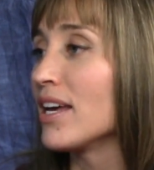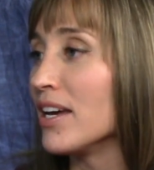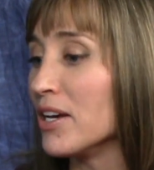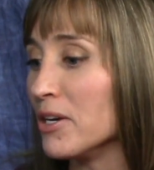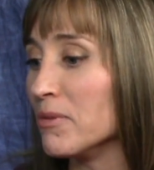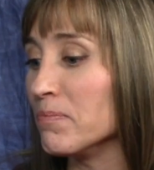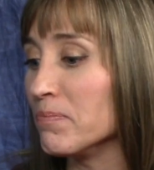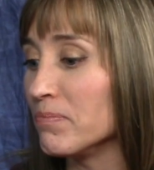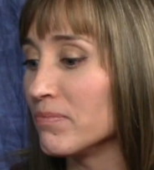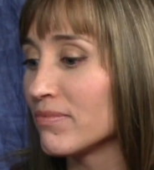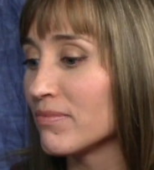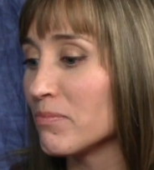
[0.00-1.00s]
Huh? Um,
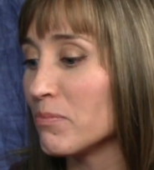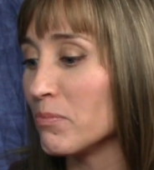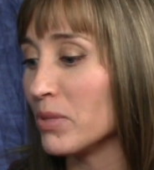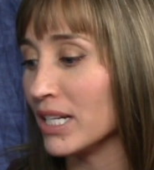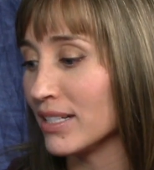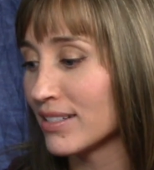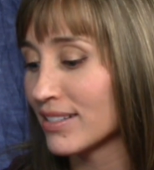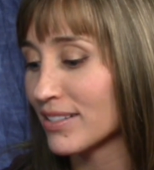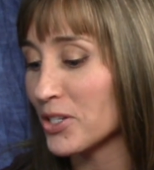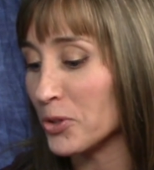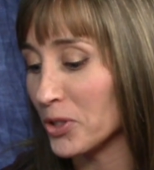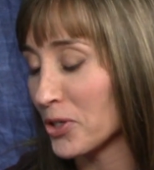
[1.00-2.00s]
but
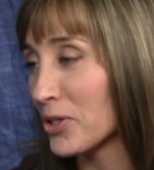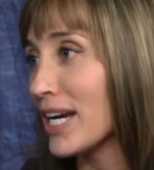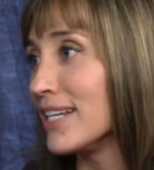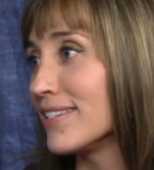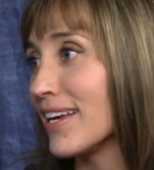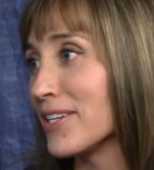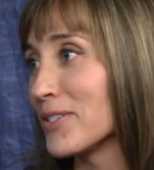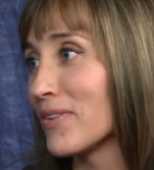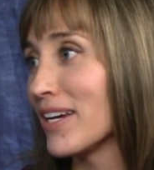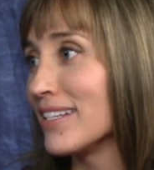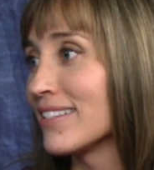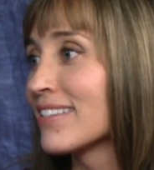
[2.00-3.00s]
only Christ
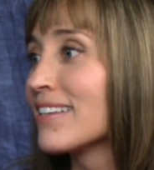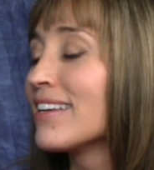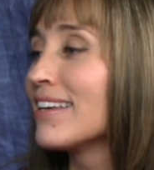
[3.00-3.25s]
satisfies.